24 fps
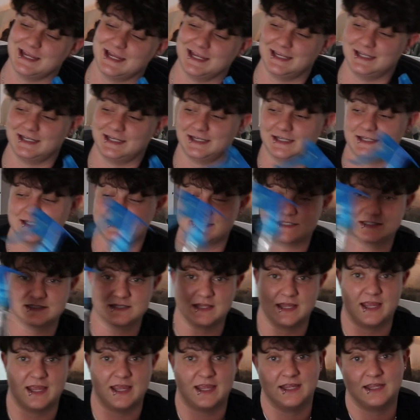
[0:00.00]
It is
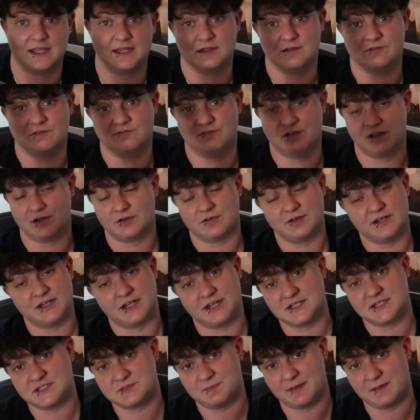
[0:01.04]
a very
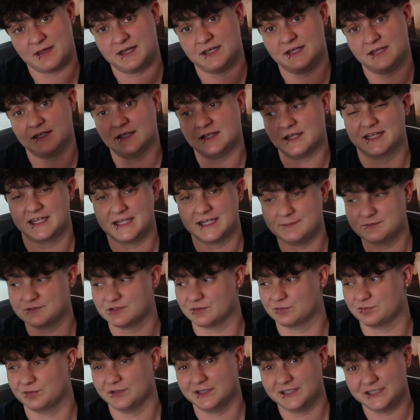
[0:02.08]
nice bedding. It keeps
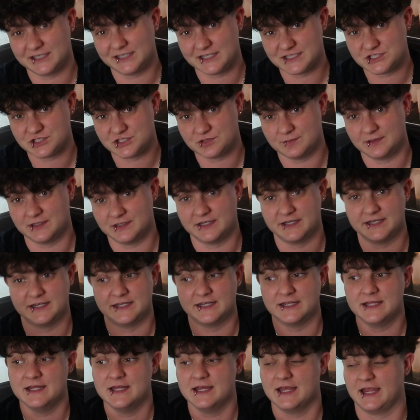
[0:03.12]
a really nice
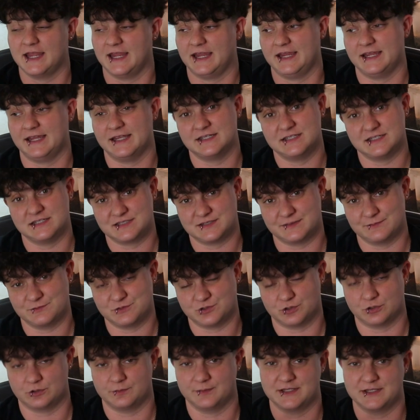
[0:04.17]
humidity and it's
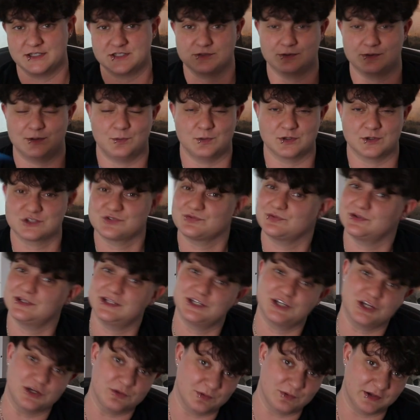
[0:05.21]
absorbent, so it works
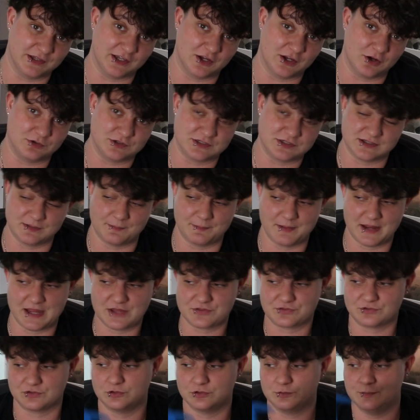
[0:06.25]
really good when they go to the
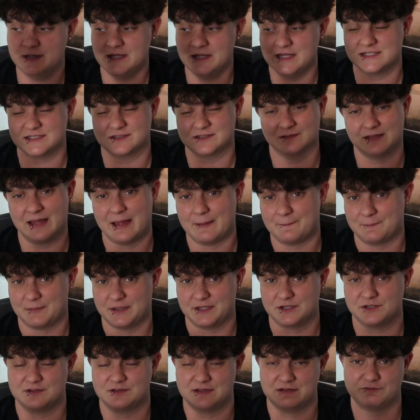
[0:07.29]
bathroom. It's a lot
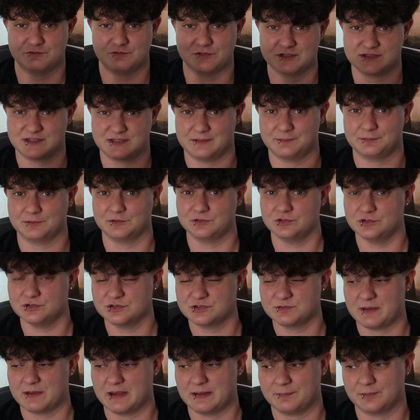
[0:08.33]
better than, for example,
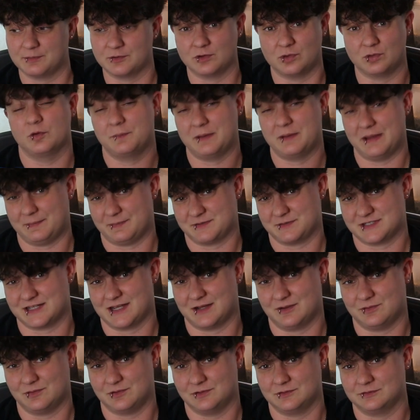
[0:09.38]
newspaper or paper
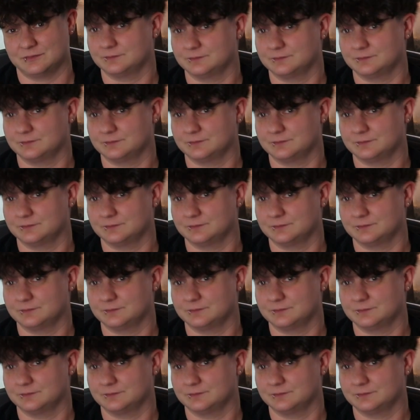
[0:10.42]
towel.